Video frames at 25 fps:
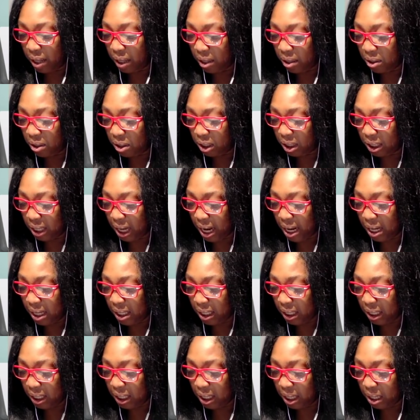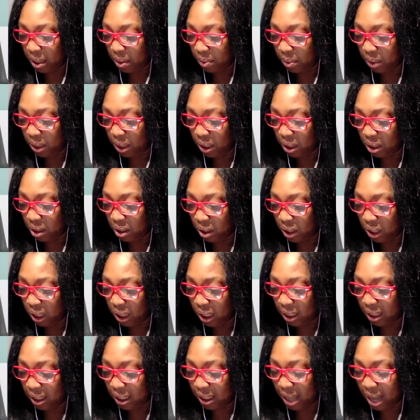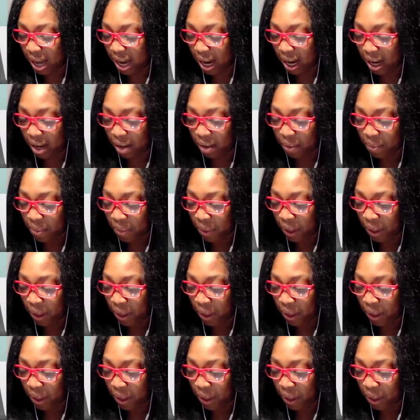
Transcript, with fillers: They're saying to keep these on the side